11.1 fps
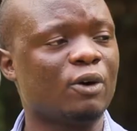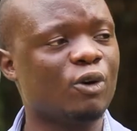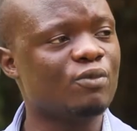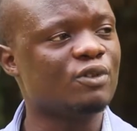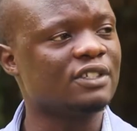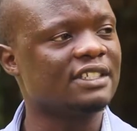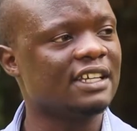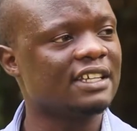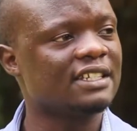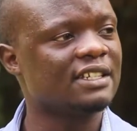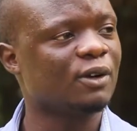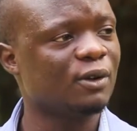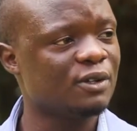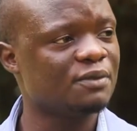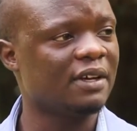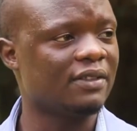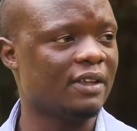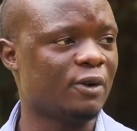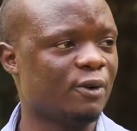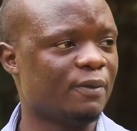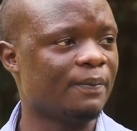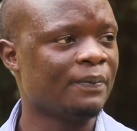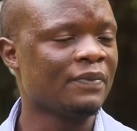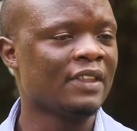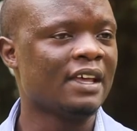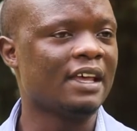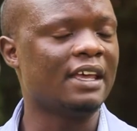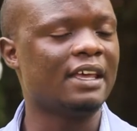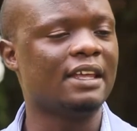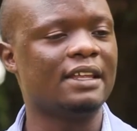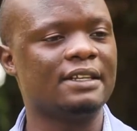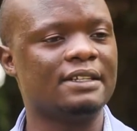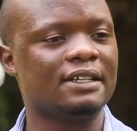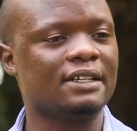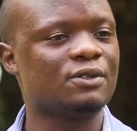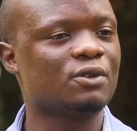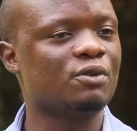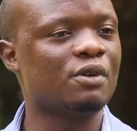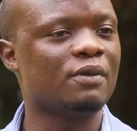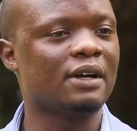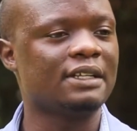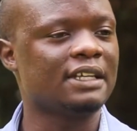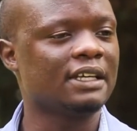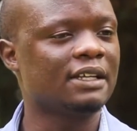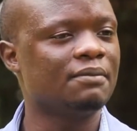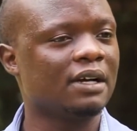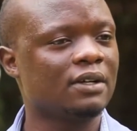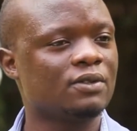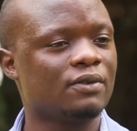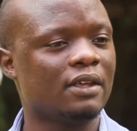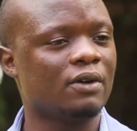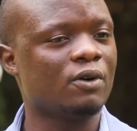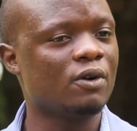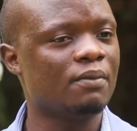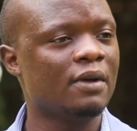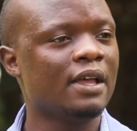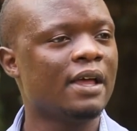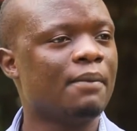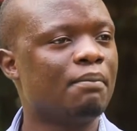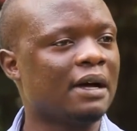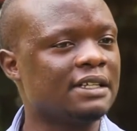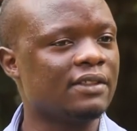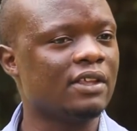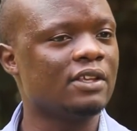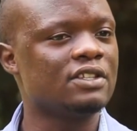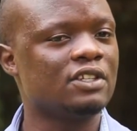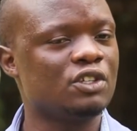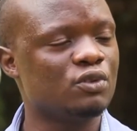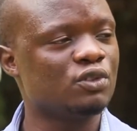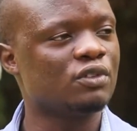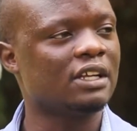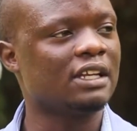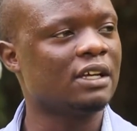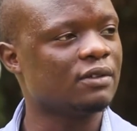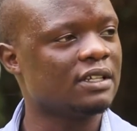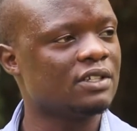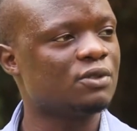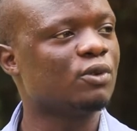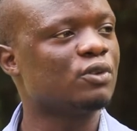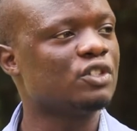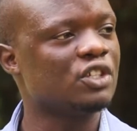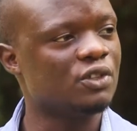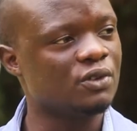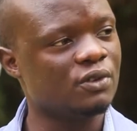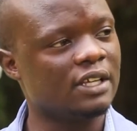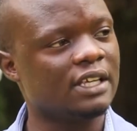home was just close by the home. And so we were taken back to the home, but the institution allowed us to continue